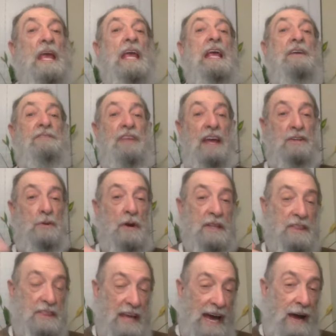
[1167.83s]
if they do
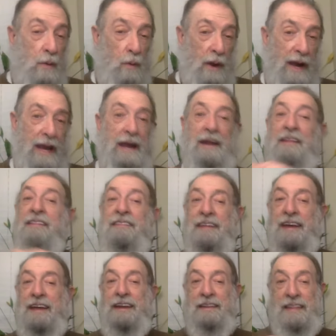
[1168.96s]
it that way,
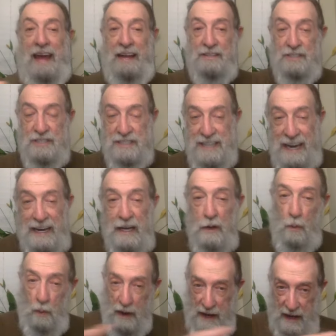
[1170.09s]
then that second
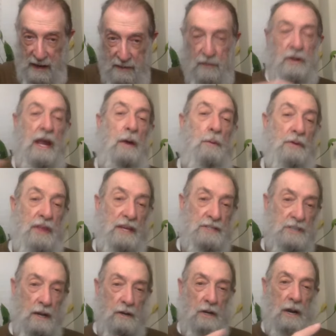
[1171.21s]
wave, okay, when they
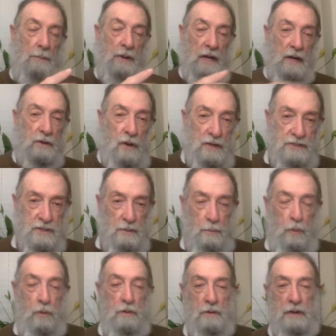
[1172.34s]
start coming across the
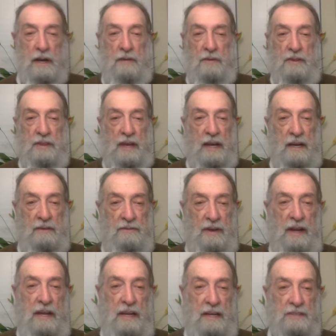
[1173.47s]
border and everything and
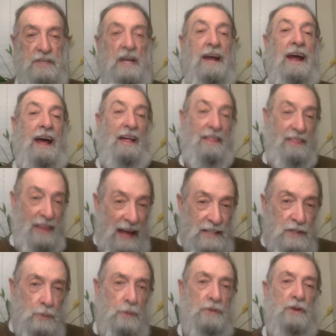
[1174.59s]
invading us,
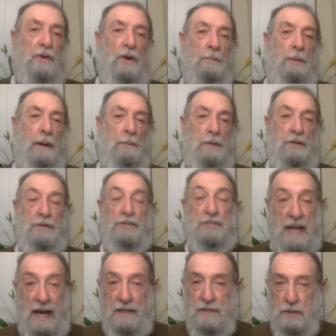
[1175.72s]
that's when they're going to probably use
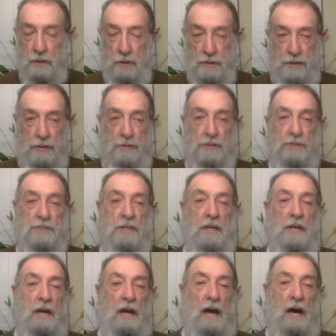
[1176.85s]
tactical nukes
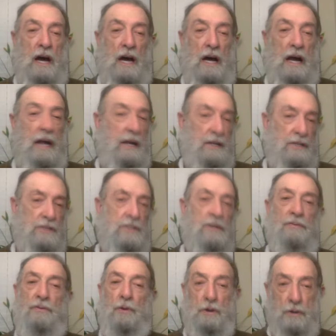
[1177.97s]
uh, against the
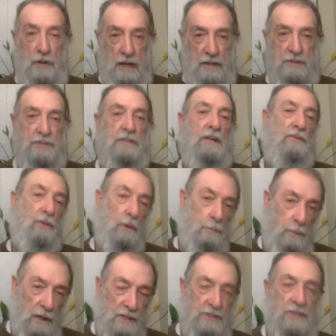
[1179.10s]
Fort Hoods and the Fort
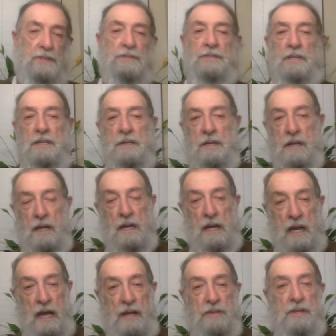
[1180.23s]
Blisses and,
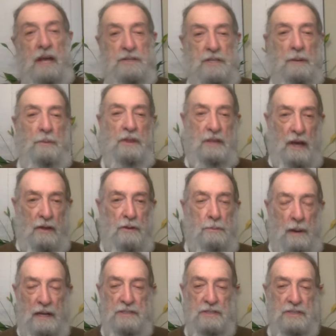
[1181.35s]
and, and some of the other
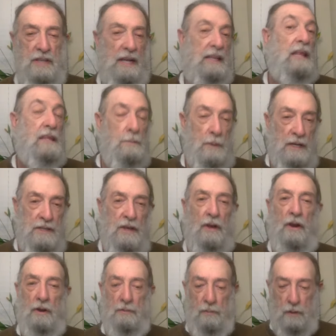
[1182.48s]
places like that, the
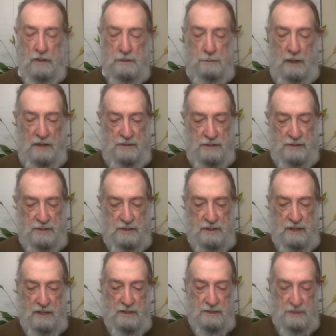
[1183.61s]
MacDill Air Force bases and
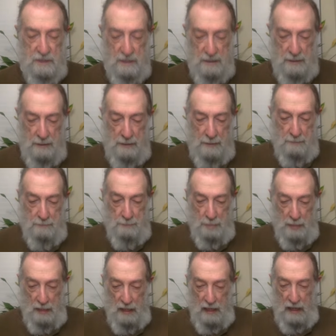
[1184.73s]
things.
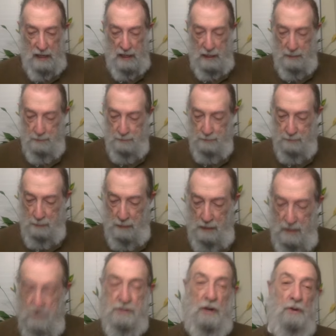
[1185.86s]
Um,
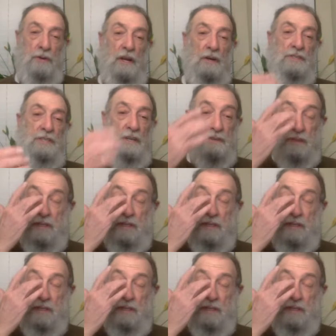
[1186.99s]
so, you know, so